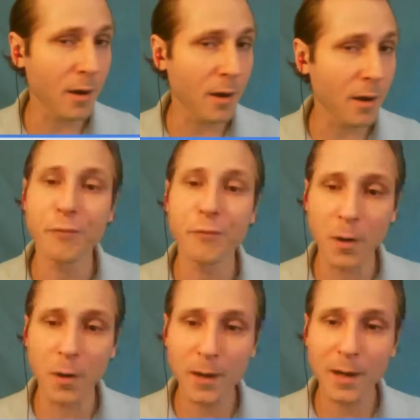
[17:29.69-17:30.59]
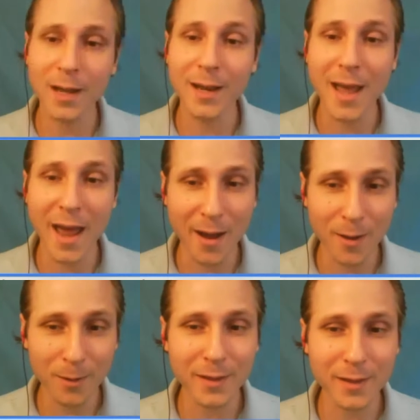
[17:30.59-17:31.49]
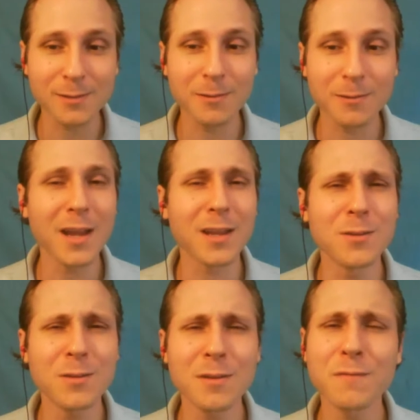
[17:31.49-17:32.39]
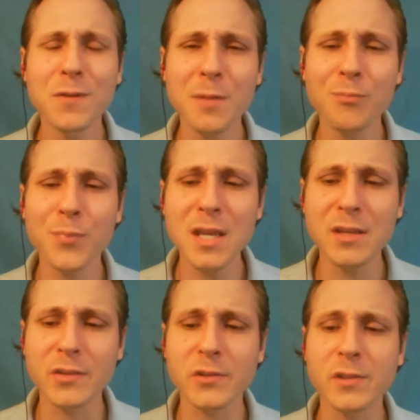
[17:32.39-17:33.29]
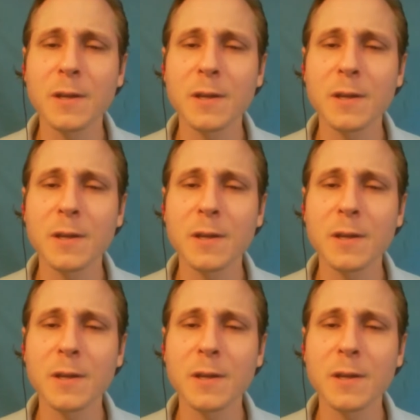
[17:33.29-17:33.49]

before, and now, that's right, you can feel at peace.